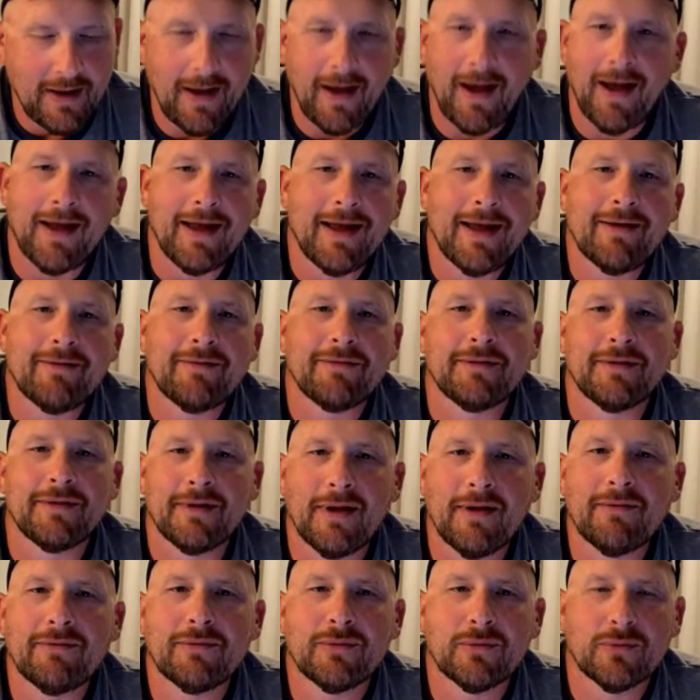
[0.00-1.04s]
I have
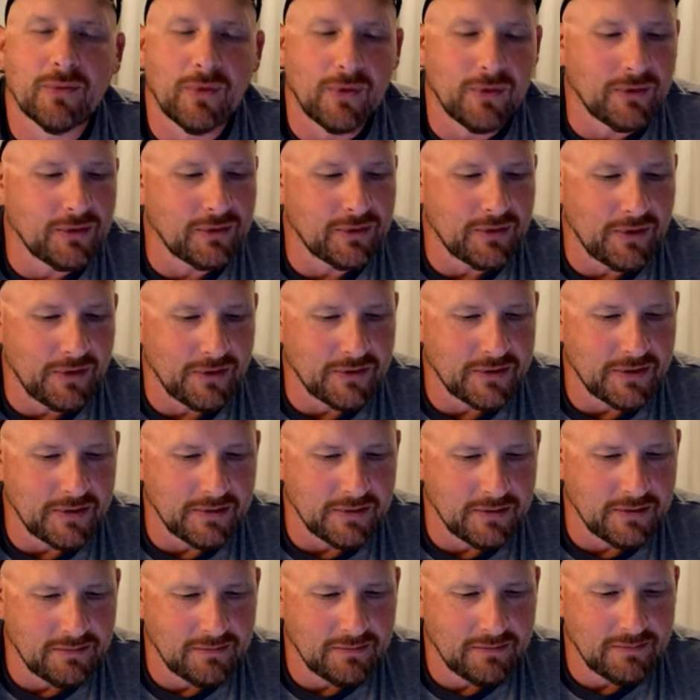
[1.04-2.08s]
loved roller
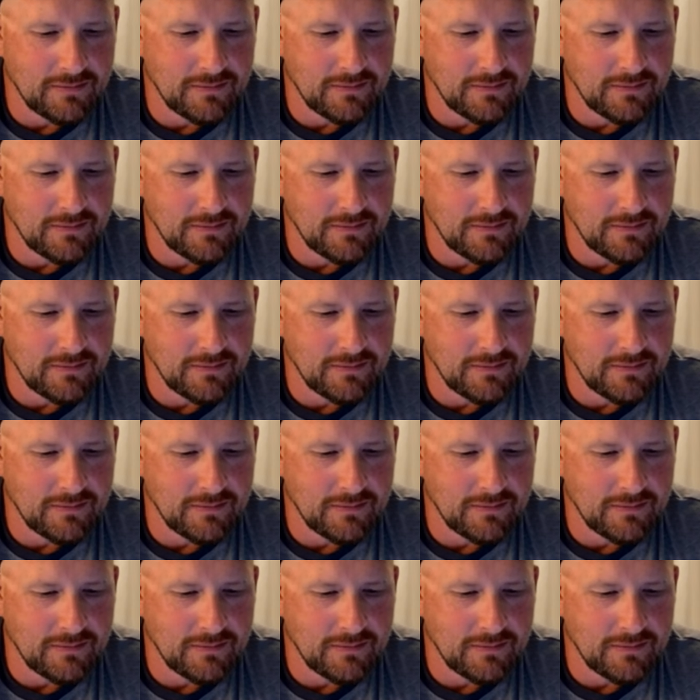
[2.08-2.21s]
coasters.